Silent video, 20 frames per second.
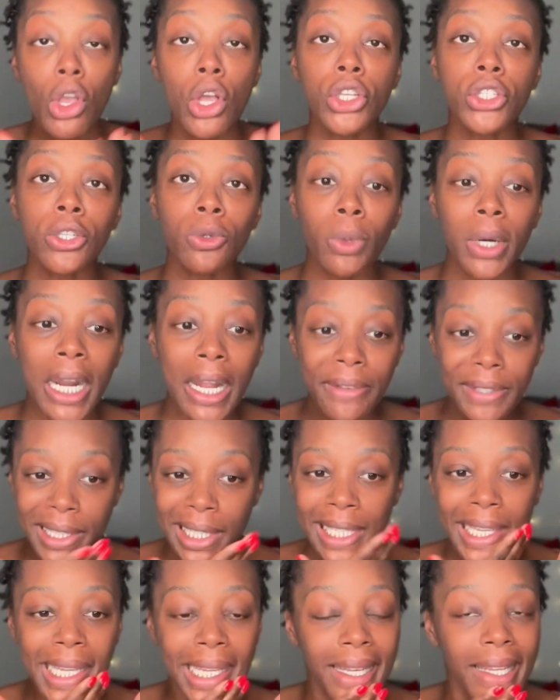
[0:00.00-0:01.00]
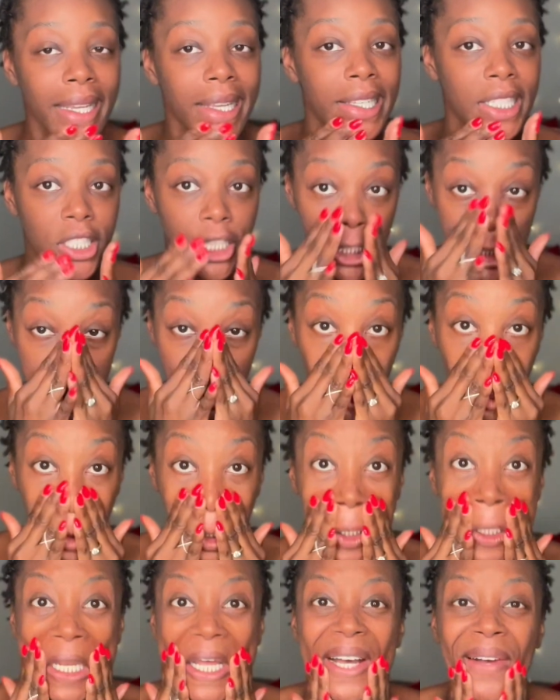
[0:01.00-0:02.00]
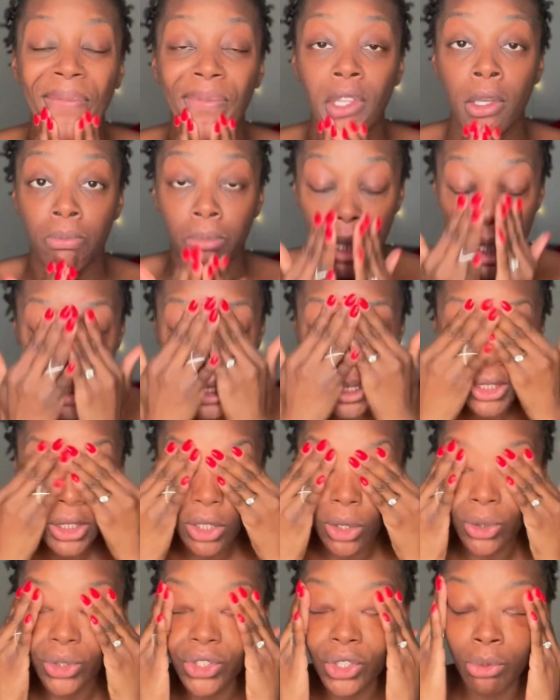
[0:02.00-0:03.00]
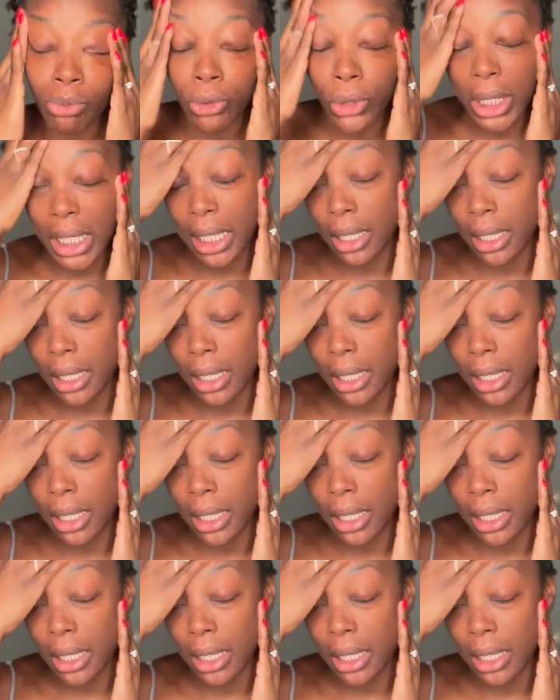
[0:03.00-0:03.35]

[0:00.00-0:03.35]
So what I've seen is she's one of the many social media